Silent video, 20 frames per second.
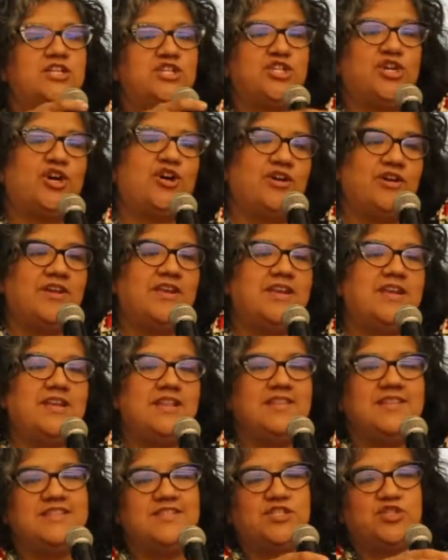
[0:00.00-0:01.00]

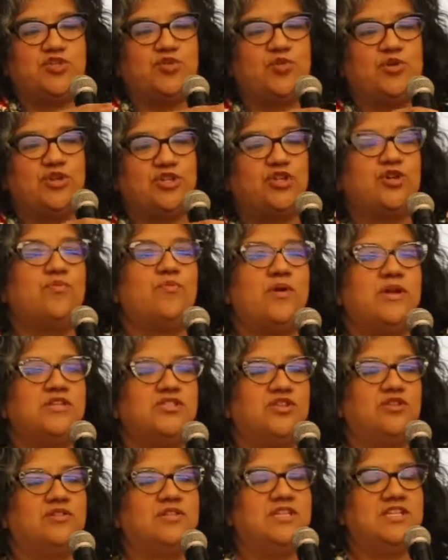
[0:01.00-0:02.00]
targeting this short-term
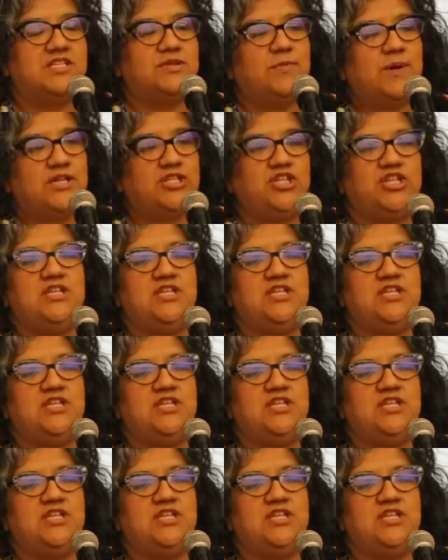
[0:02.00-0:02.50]
rental is much